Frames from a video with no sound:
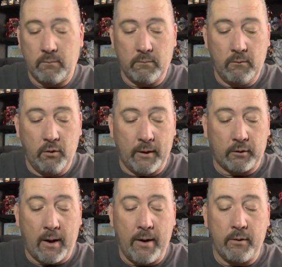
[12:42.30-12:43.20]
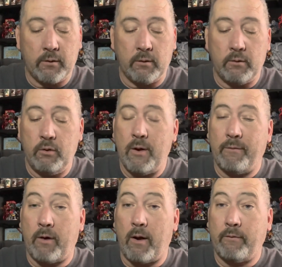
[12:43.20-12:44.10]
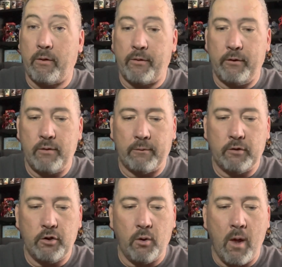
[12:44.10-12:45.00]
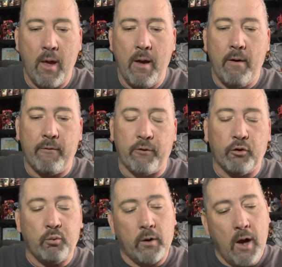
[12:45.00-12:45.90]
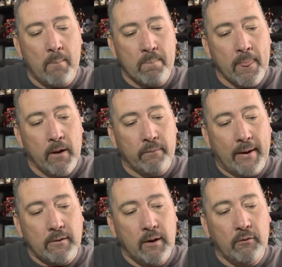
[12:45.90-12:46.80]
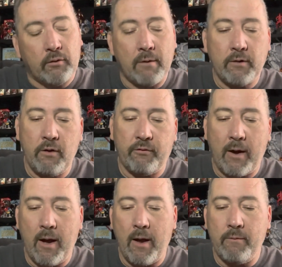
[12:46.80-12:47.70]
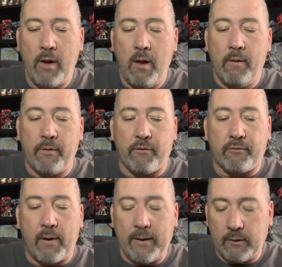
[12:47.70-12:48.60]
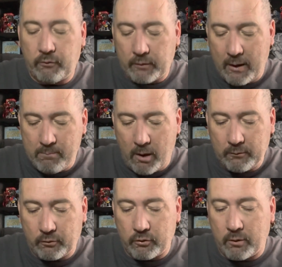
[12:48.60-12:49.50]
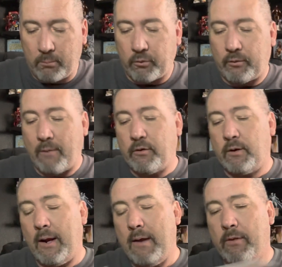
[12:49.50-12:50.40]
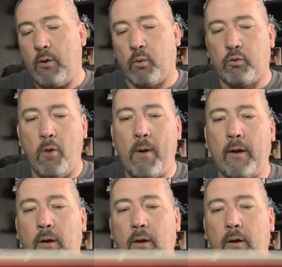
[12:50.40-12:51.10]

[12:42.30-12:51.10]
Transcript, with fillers: you get tired and you have a lot of other things you have to do. First one up, 1975, The Frankenstein Monster, number 17, the old robot